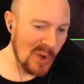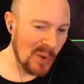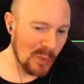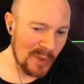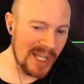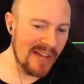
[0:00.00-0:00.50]

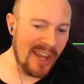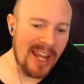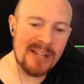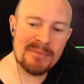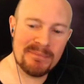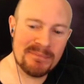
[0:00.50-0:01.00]
We have
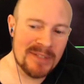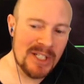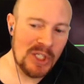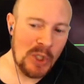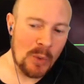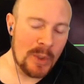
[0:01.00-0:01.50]
eight.
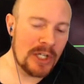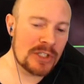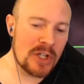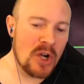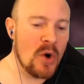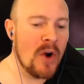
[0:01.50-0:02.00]
We are
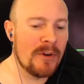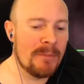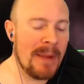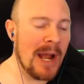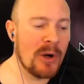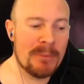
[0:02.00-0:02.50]
so
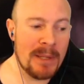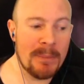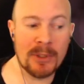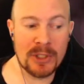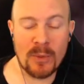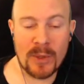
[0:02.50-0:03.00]
overpowered,
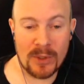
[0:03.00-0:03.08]
people don't want to